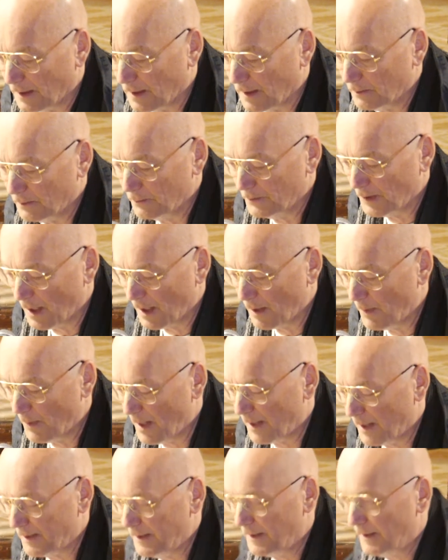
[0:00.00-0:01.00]
Guna
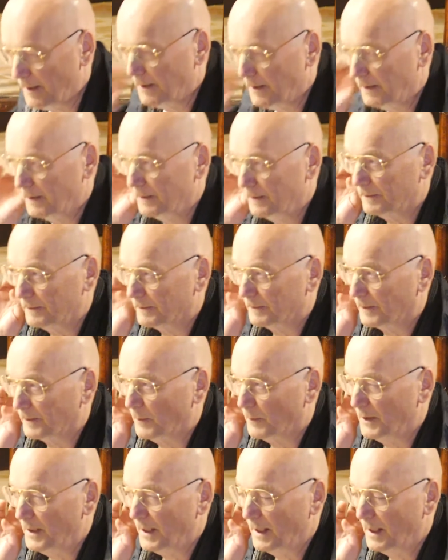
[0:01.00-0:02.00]
Bade.
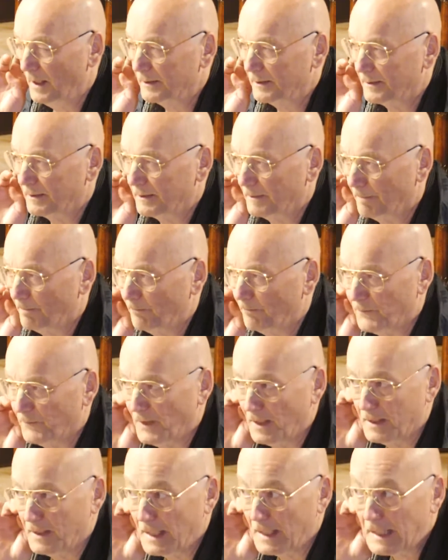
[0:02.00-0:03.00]
Somebody else?
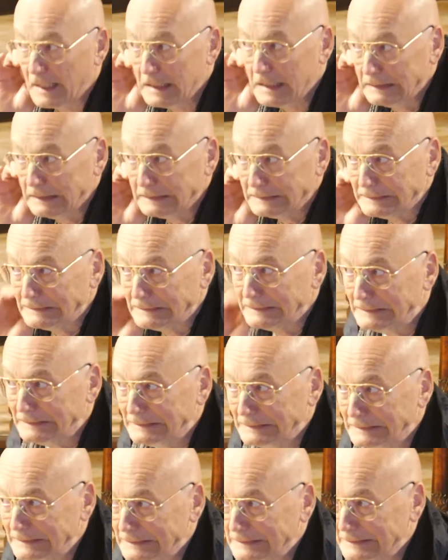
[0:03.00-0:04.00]
Daniel?
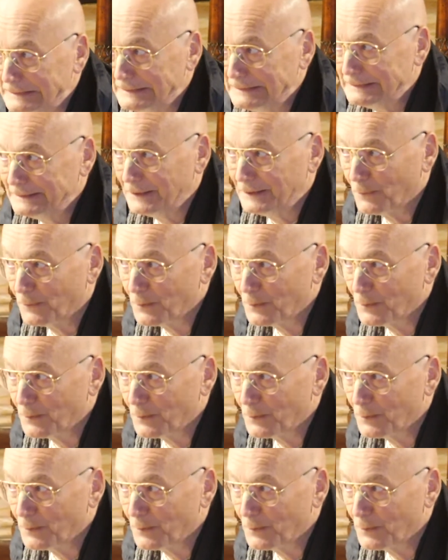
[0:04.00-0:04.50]
You want to